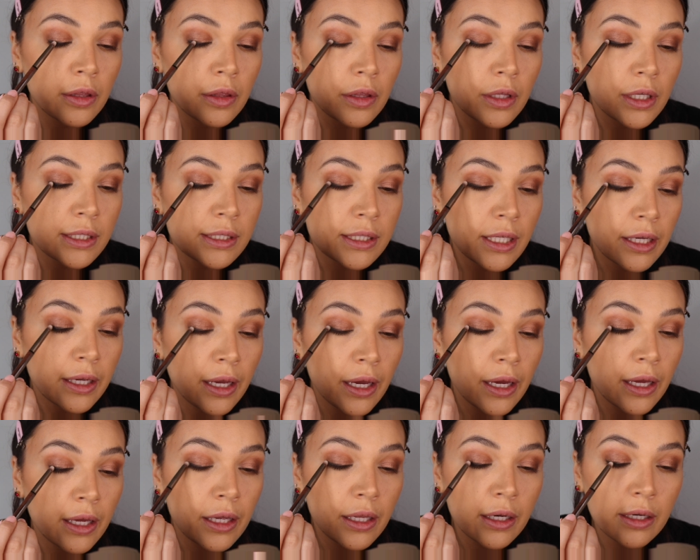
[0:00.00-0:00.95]
This
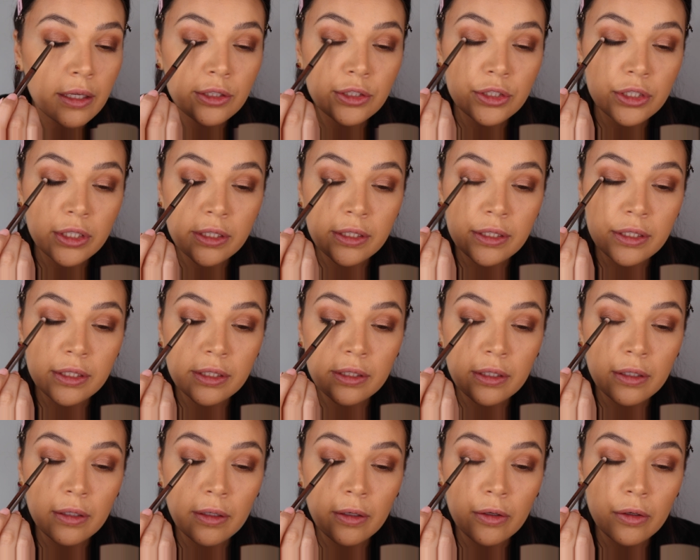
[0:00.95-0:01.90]
again
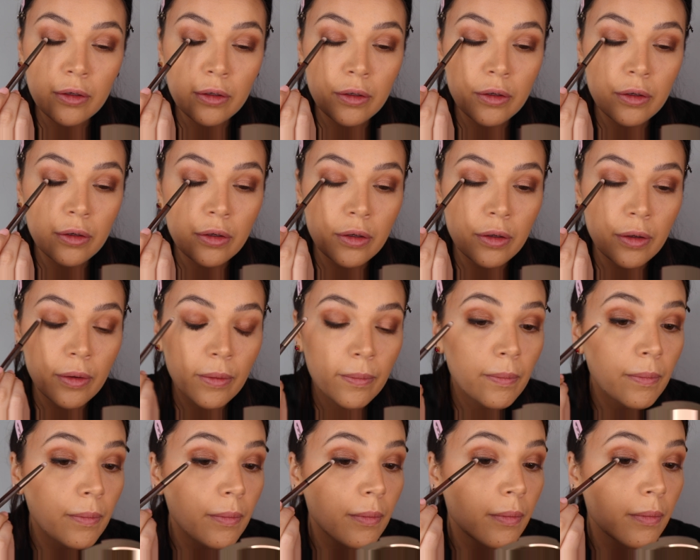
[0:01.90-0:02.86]
just
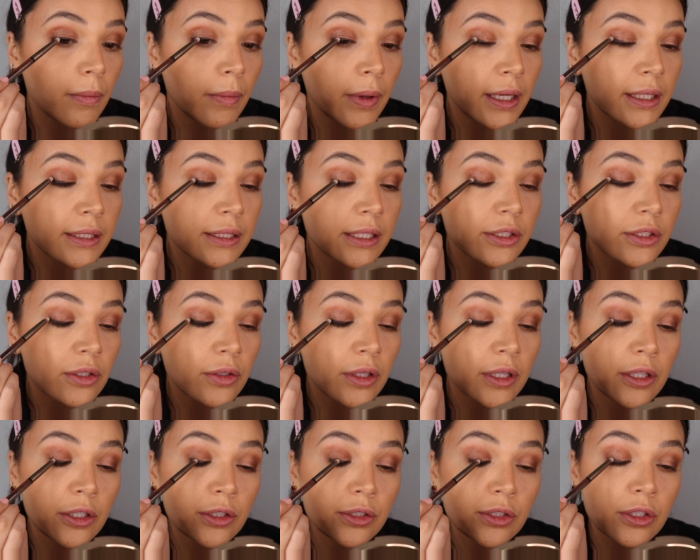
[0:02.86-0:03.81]
makes it so
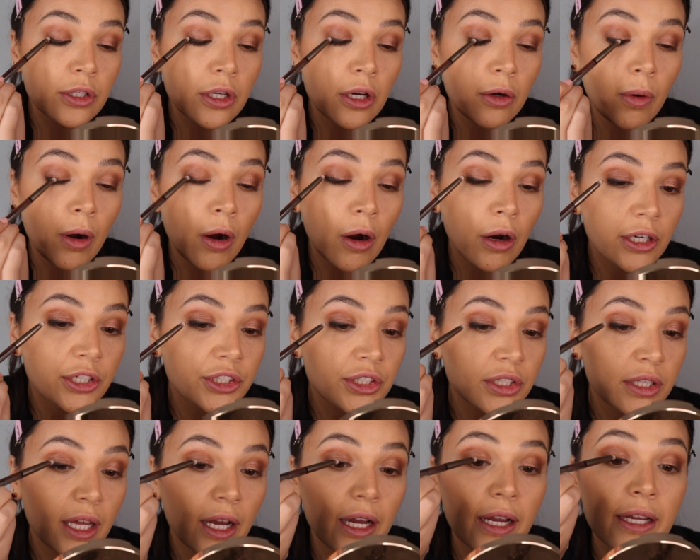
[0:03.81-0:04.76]
that there's no
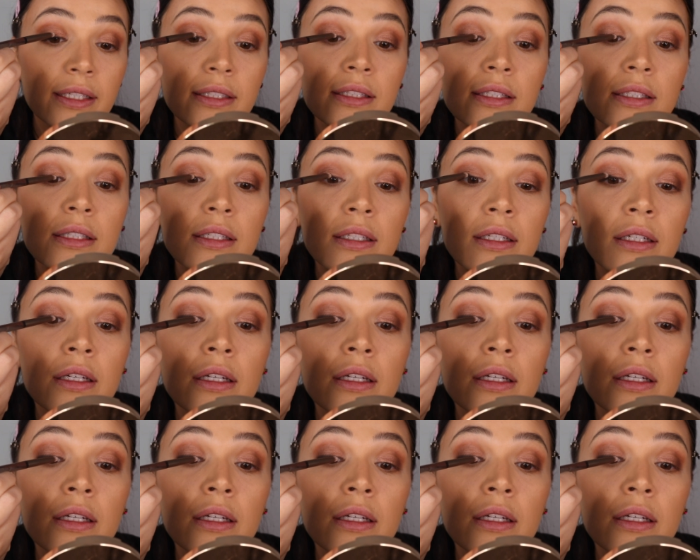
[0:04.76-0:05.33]
harsh lines.